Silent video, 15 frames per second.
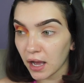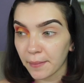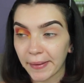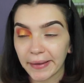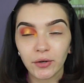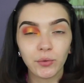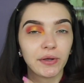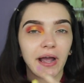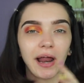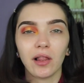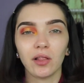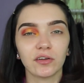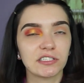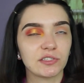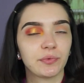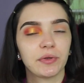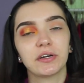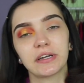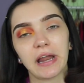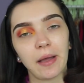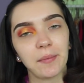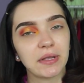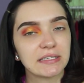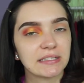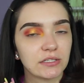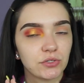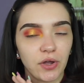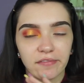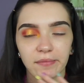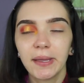I know it kind of looks weird now because I
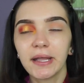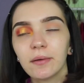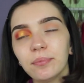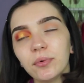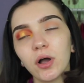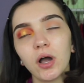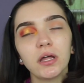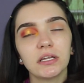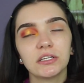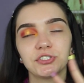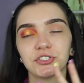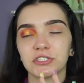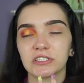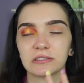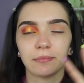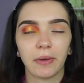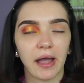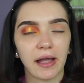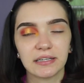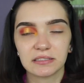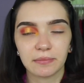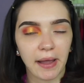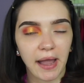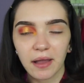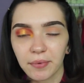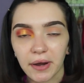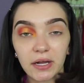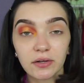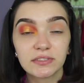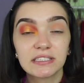don't have makeup on. It's just my eyes and my
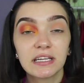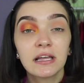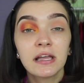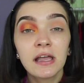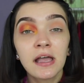eyebrows.